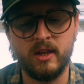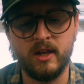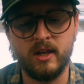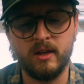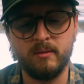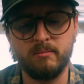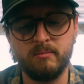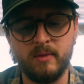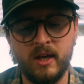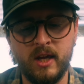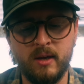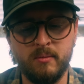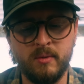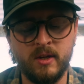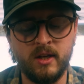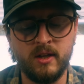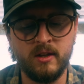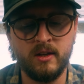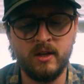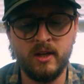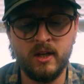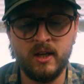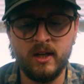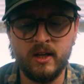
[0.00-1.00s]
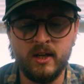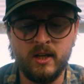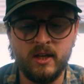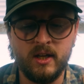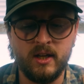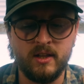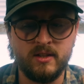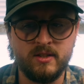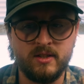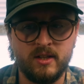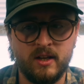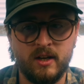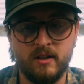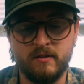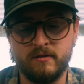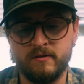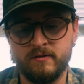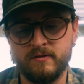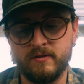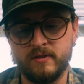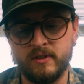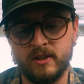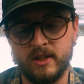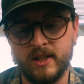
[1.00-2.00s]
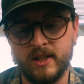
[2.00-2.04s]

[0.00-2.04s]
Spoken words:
Like maybe instead of